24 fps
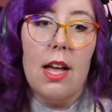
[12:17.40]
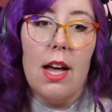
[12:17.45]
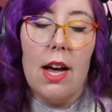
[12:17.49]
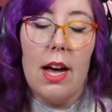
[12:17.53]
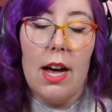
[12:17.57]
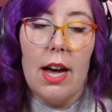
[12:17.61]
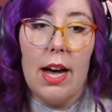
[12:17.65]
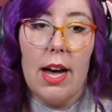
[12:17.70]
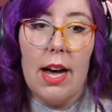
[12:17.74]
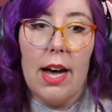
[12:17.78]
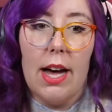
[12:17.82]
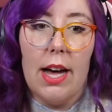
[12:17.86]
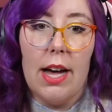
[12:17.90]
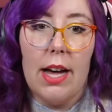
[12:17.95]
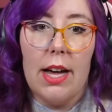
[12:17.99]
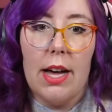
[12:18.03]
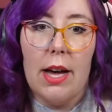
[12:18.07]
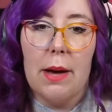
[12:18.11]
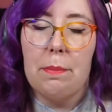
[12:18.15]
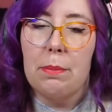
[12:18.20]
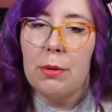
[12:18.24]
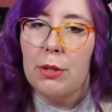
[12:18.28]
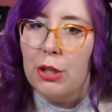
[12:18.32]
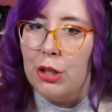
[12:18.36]

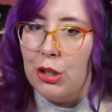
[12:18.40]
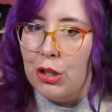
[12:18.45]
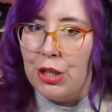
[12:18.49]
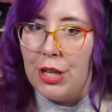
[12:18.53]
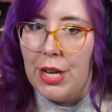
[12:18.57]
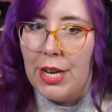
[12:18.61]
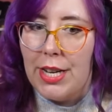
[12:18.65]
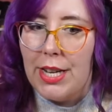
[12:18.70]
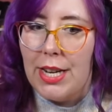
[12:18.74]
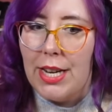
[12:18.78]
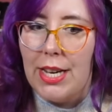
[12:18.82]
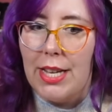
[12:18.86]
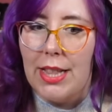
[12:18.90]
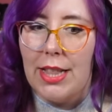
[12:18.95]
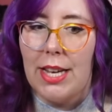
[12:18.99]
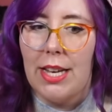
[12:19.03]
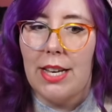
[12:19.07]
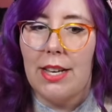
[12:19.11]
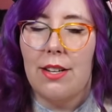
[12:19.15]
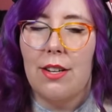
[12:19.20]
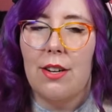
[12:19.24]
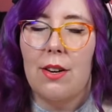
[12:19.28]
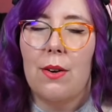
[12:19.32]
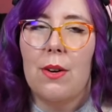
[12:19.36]
Appreciating
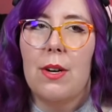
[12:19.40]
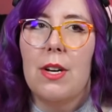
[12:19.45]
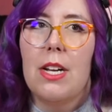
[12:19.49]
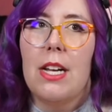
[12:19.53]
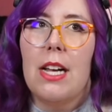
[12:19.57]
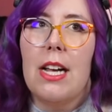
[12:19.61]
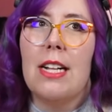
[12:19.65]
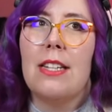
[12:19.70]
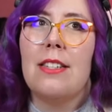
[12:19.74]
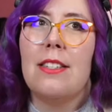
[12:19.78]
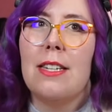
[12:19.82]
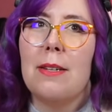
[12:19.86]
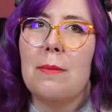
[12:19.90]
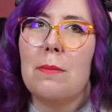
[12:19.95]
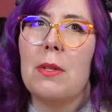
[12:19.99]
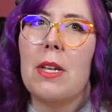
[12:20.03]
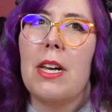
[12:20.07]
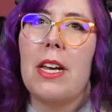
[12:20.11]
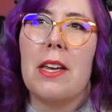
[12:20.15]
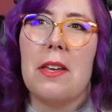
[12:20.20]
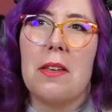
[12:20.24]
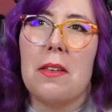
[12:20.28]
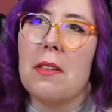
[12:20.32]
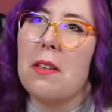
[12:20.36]
that, you know, it seems
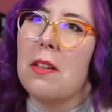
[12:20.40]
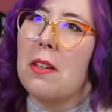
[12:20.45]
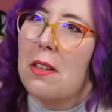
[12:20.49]
like